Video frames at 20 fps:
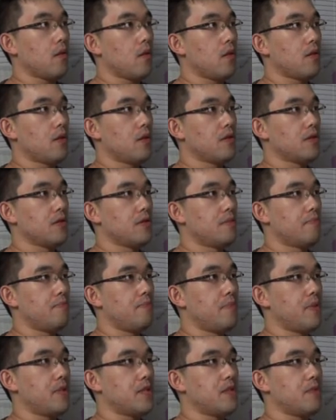Oh, no, it's the,
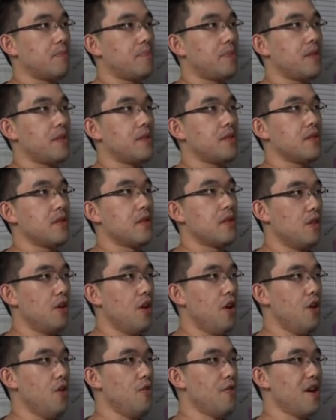it's the bees.
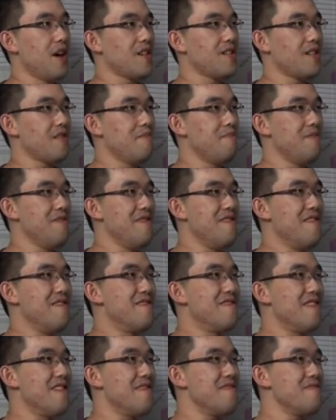No, not the
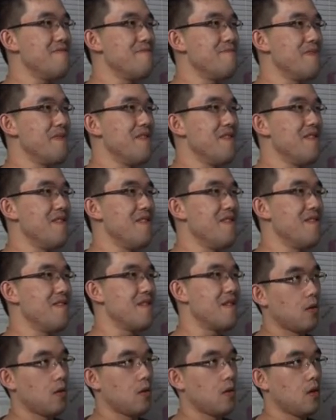bees, not the bees.
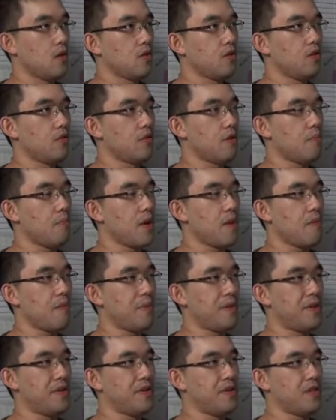Shoot the baby
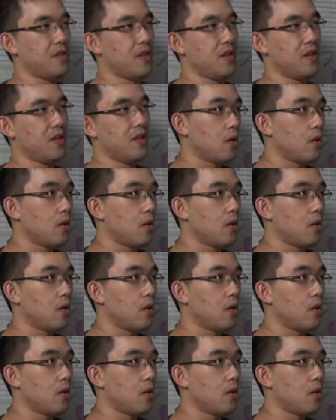birds.